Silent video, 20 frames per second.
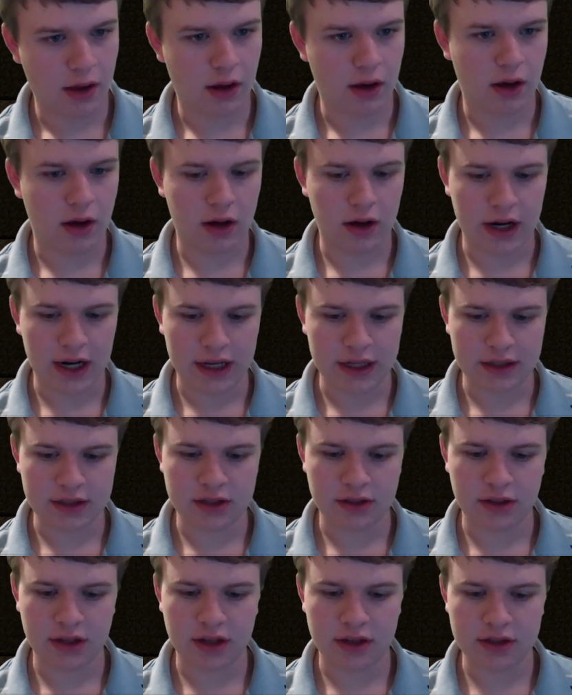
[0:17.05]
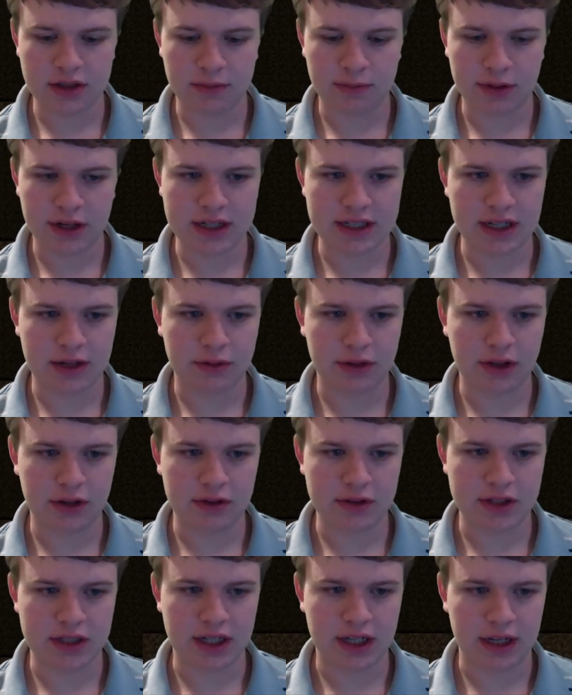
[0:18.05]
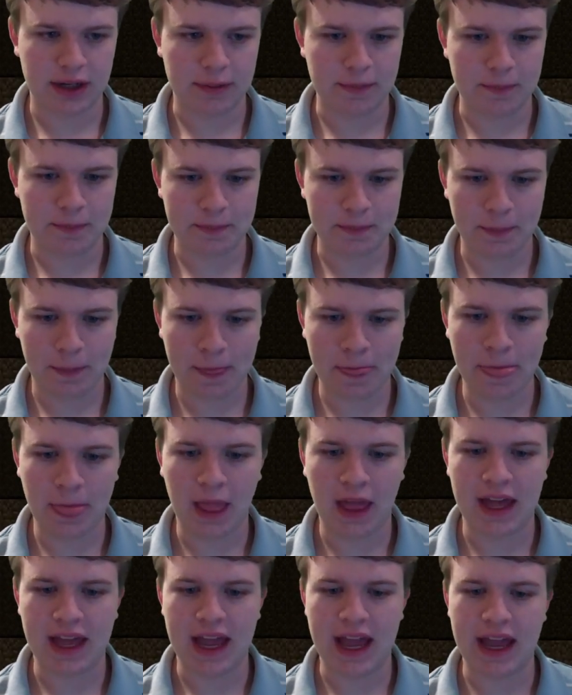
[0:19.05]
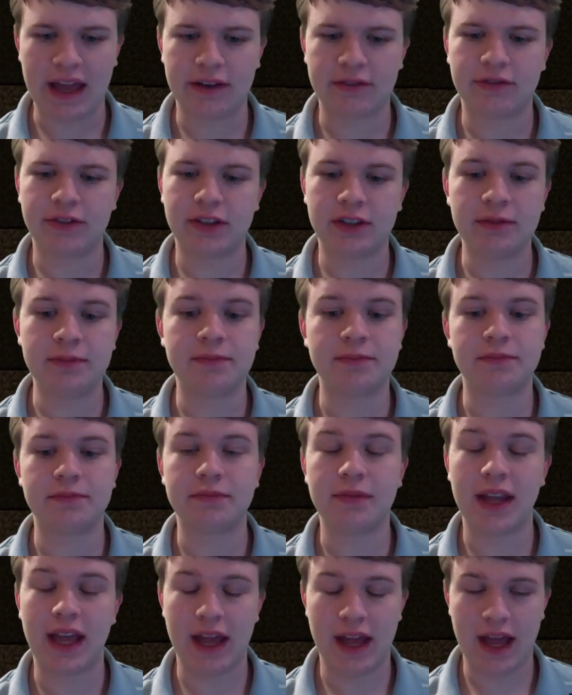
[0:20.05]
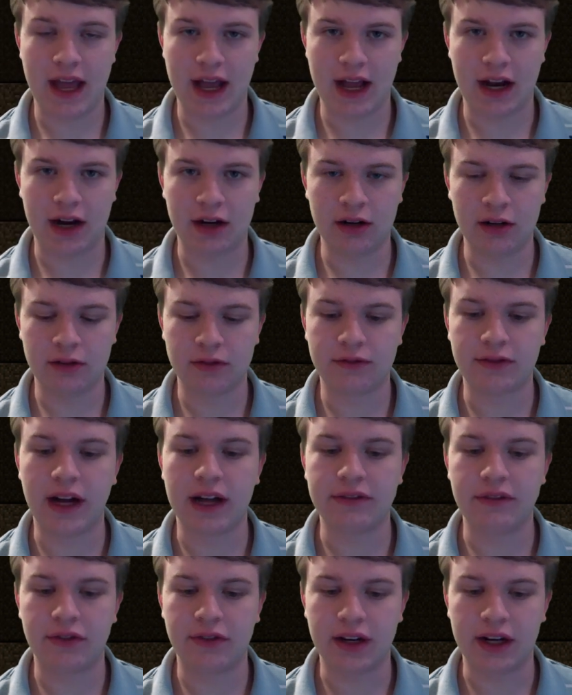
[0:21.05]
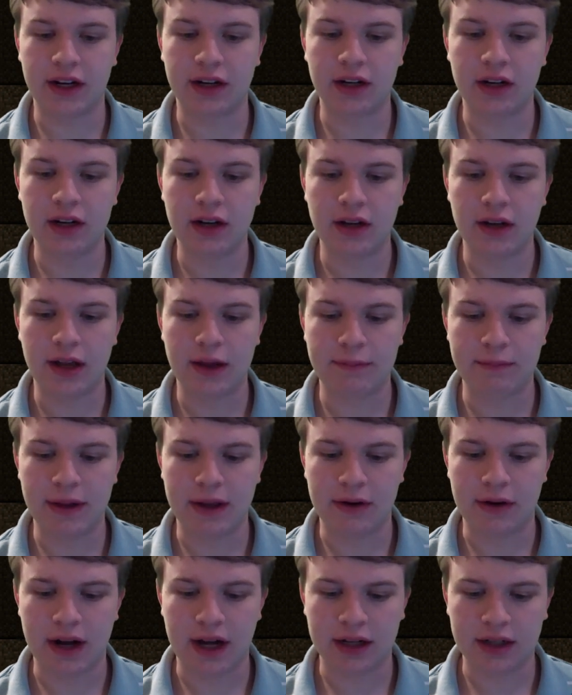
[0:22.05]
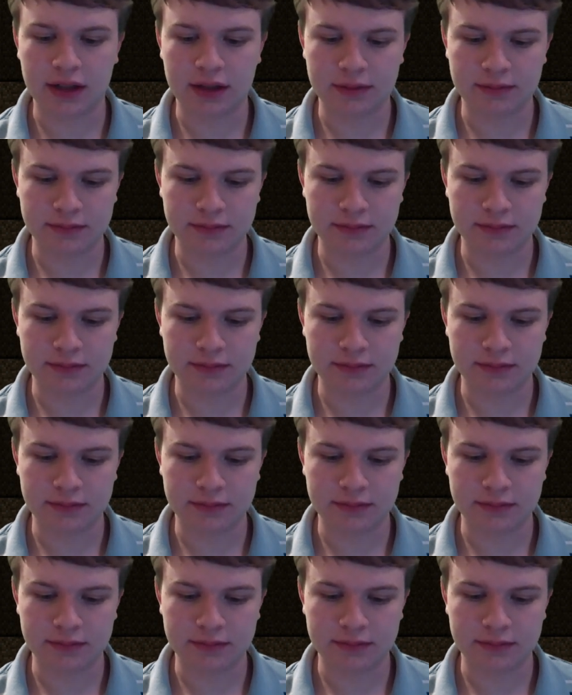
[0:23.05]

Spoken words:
Alright, so here's the preset we're using. Anvil, air, 5 of air, and bedrock.